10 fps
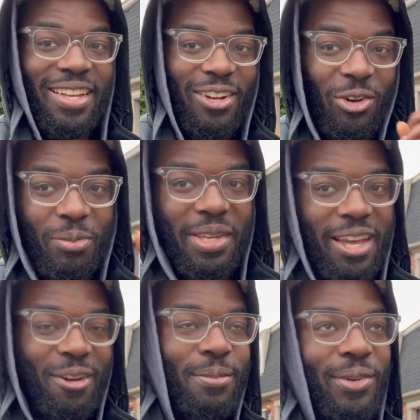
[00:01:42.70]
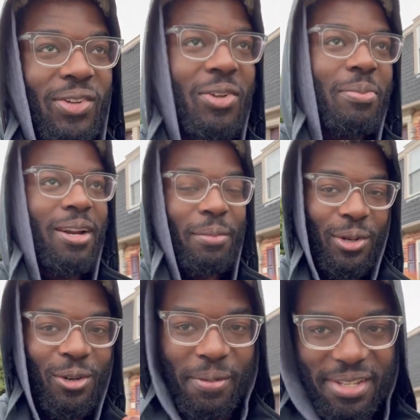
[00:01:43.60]
hold me accountable, but I'm going to
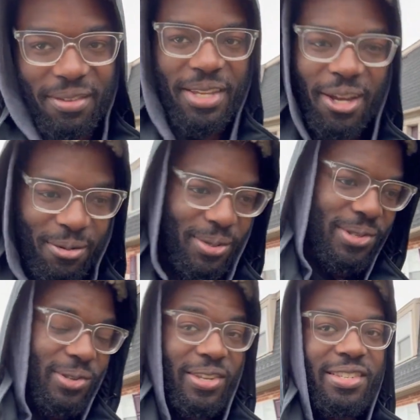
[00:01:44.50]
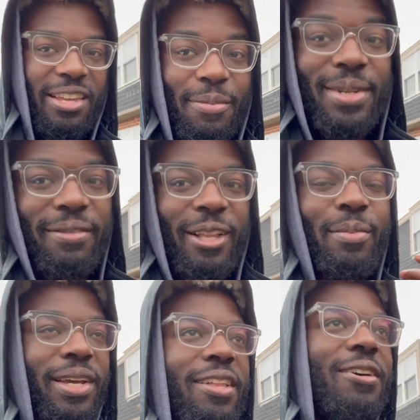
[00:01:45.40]
hold myself accountable too, because I've been
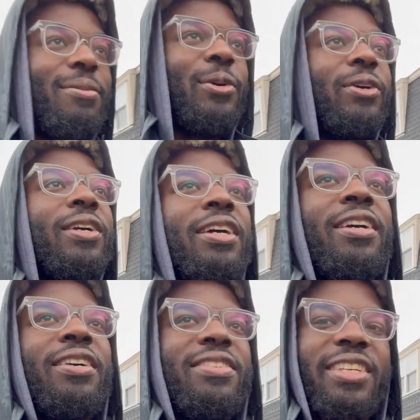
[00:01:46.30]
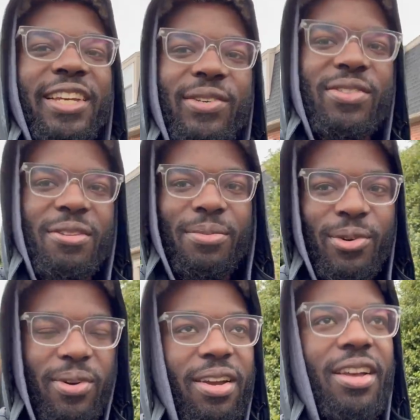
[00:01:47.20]
developing a lot more skills and
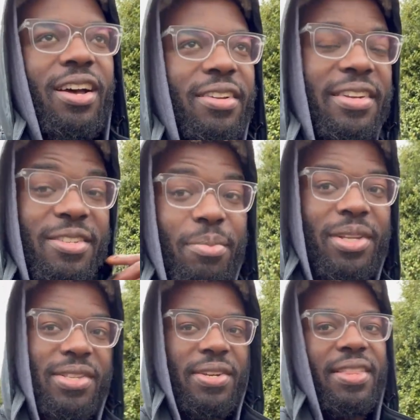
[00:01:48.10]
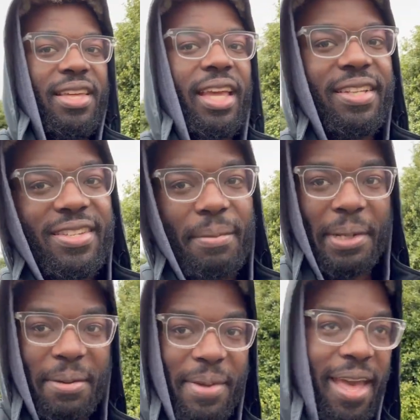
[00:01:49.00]
more discipline. So I think it's time to
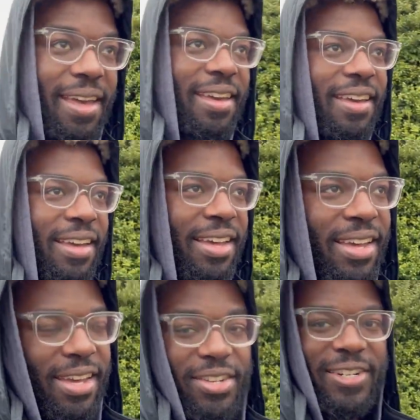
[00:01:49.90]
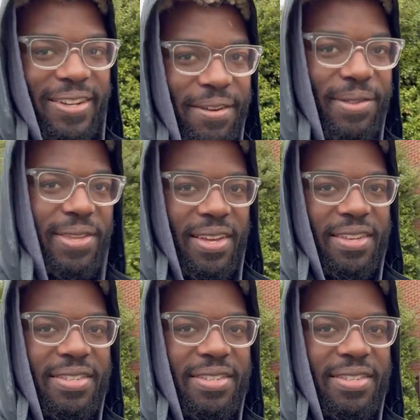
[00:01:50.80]
come back and share that with you guys.